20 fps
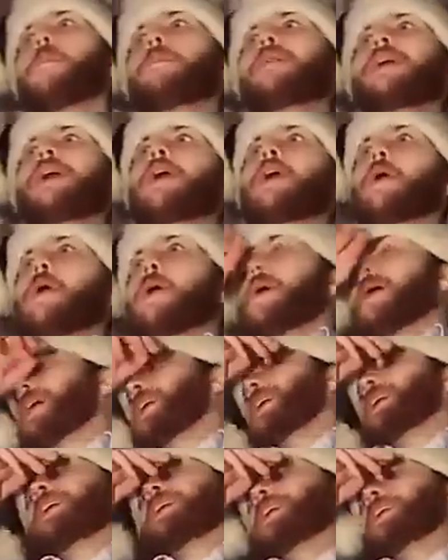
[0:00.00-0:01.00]
But
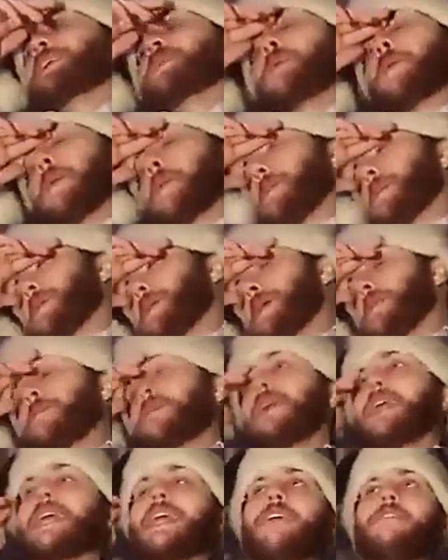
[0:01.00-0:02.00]

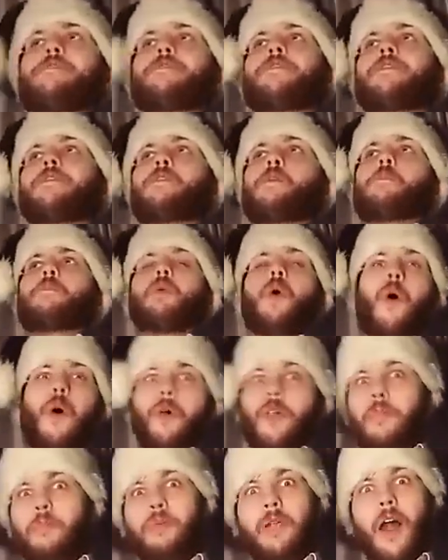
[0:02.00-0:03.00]
believe
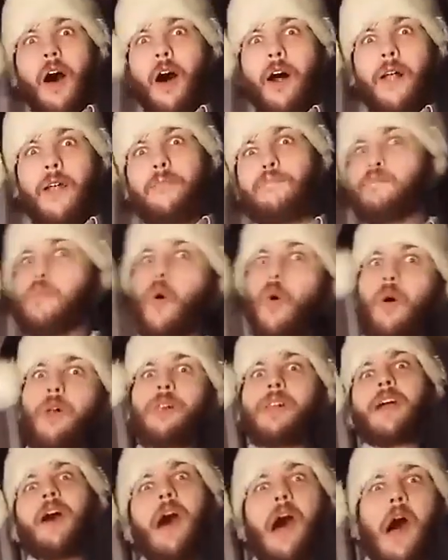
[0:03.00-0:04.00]
Paul Blart
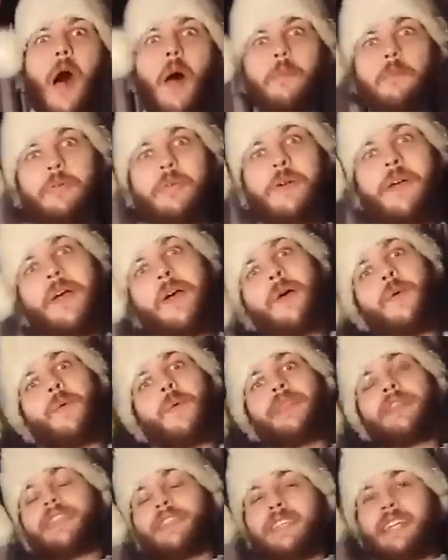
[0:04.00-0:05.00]
Moorcop
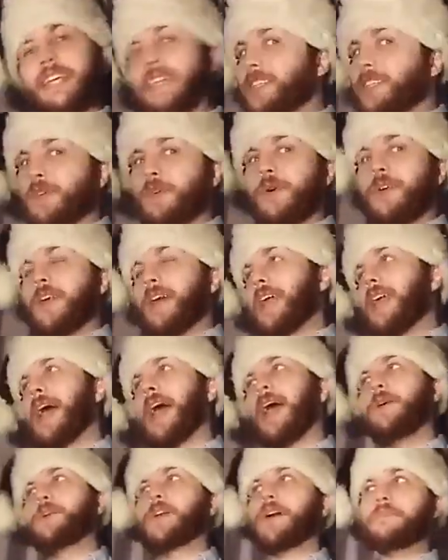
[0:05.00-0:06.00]
with the Discord
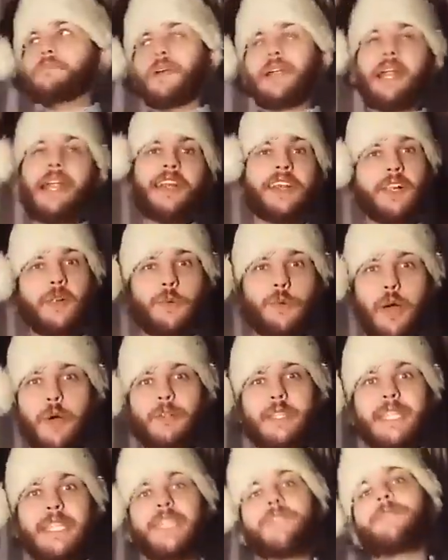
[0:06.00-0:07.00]
account on Millennial
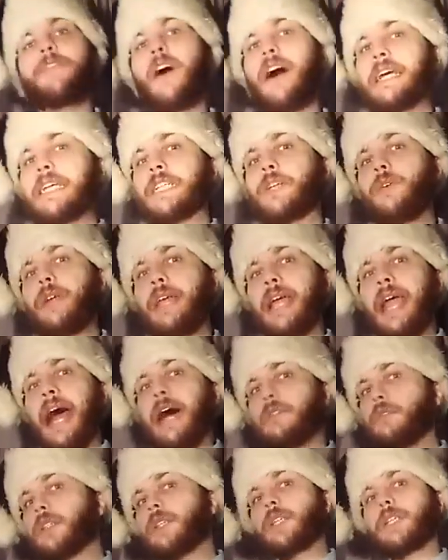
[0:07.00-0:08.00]
Woes' advisory
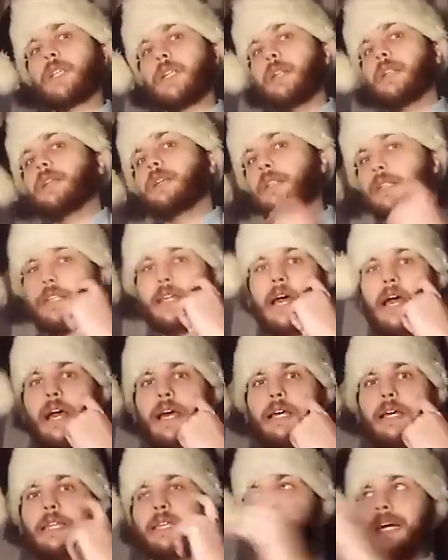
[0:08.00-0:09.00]
council
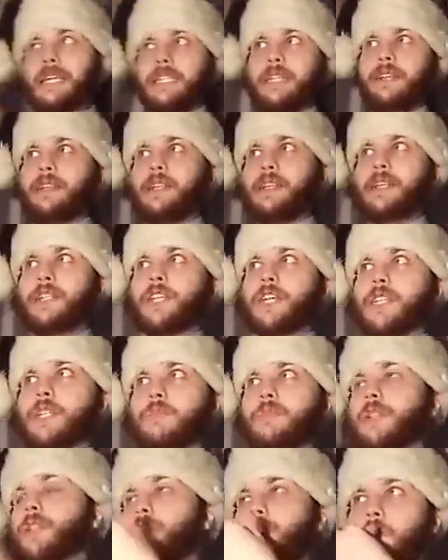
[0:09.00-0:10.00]
there. That's a
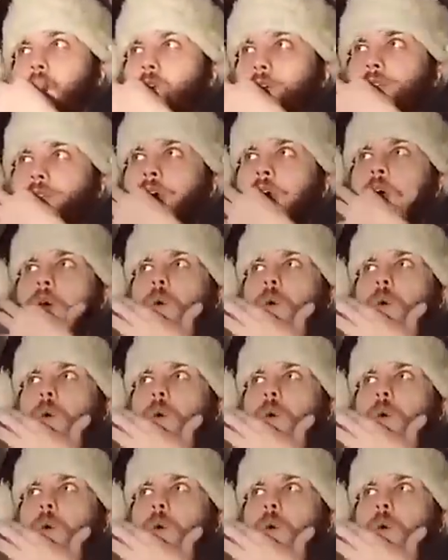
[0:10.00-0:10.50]
legitimate source.